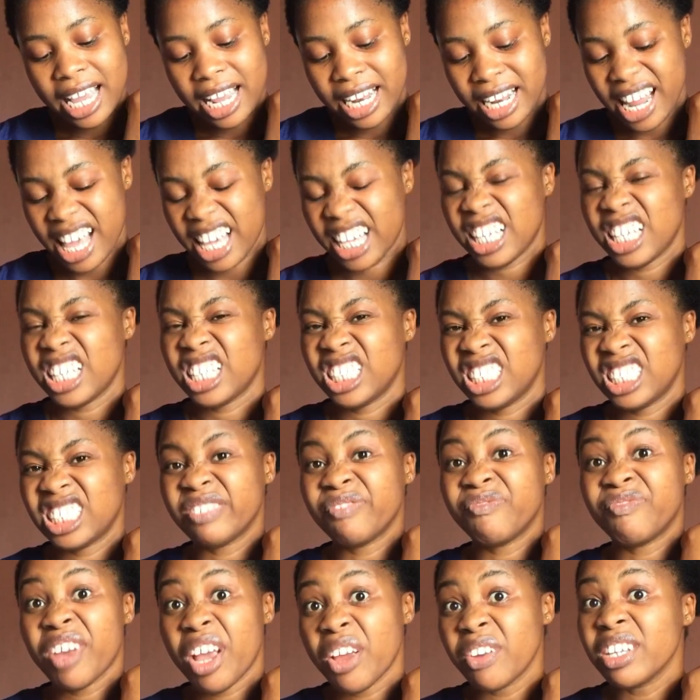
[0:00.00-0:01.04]
Like it is
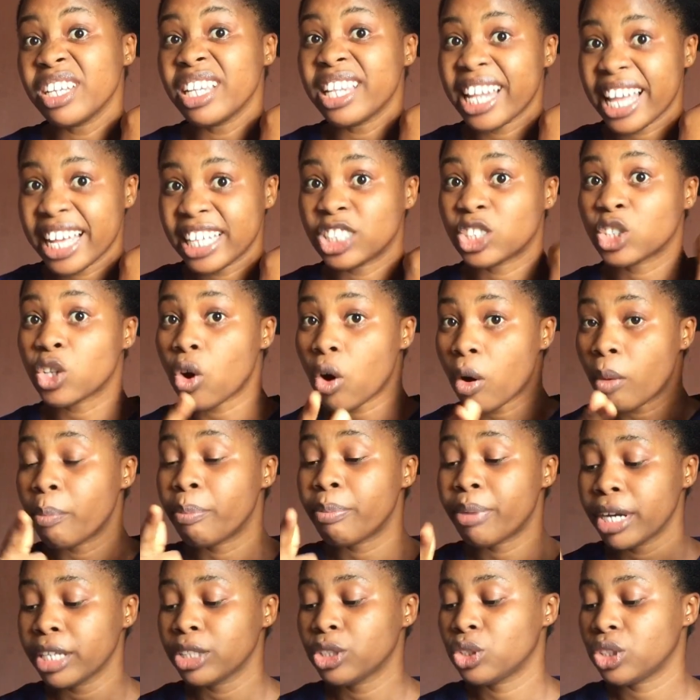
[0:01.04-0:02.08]
very light
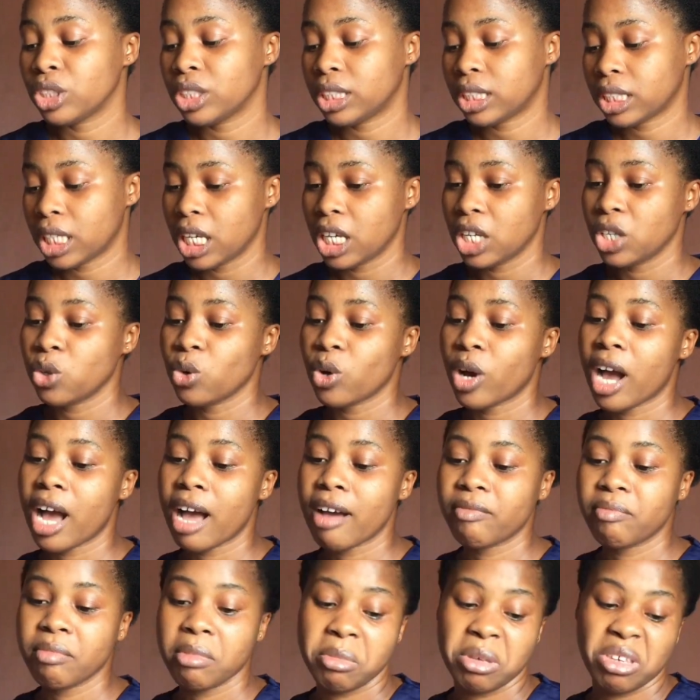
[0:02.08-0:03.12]
compared to the skin you
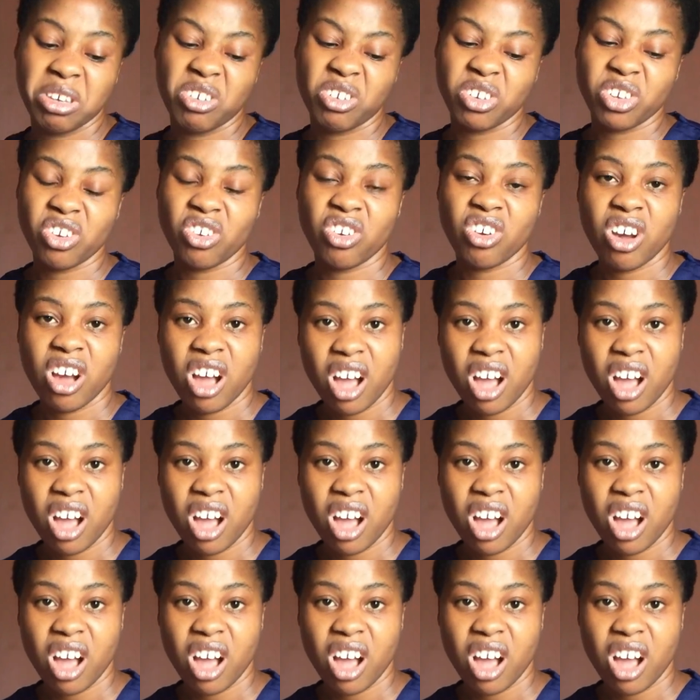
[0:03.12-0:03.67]
have maybe on your